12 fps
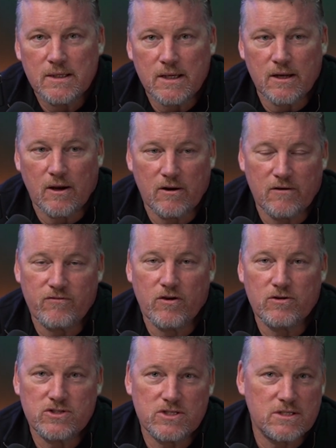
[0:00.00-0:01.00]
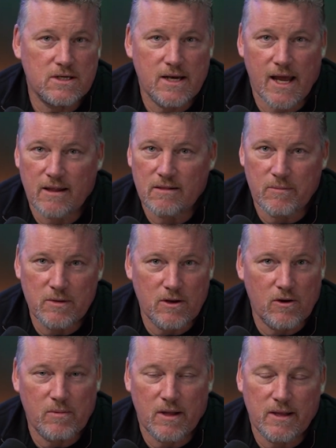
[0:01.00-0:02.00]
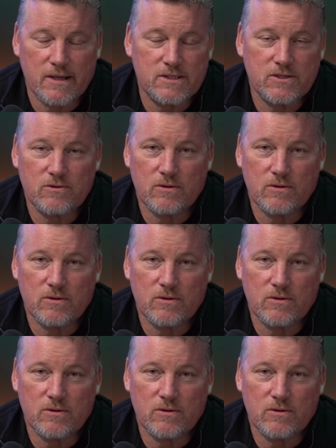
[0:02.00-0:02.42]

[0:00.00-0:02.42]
And if you're interested in that, let me know about that too.